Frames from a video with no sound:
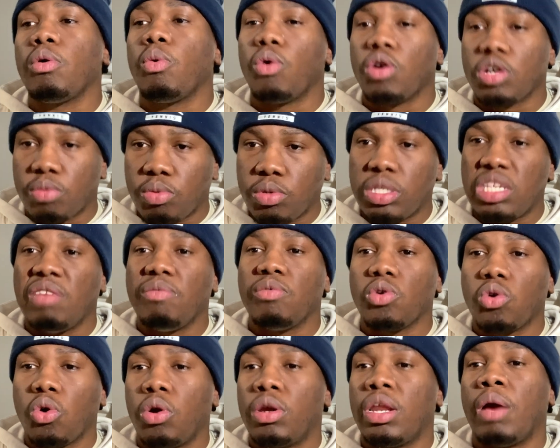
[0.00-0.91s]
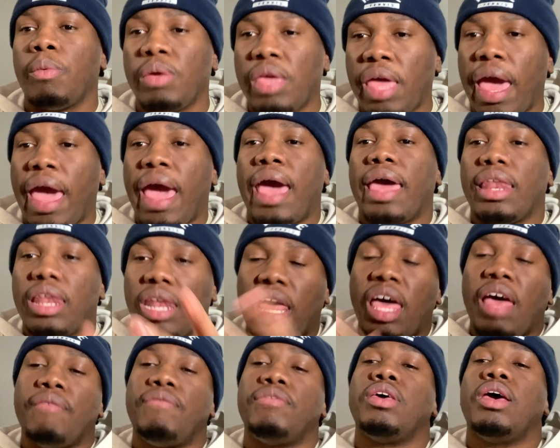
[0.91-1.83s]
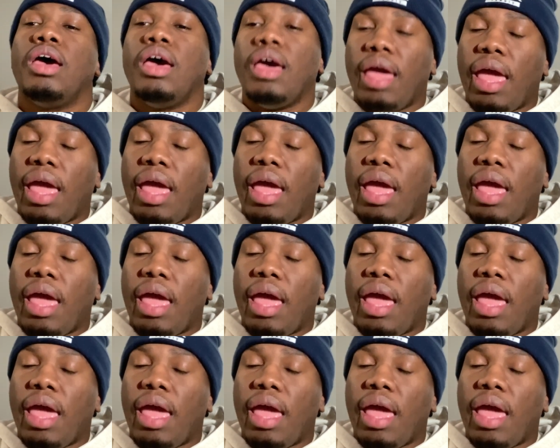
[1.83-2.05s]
The worst receiving core that we had left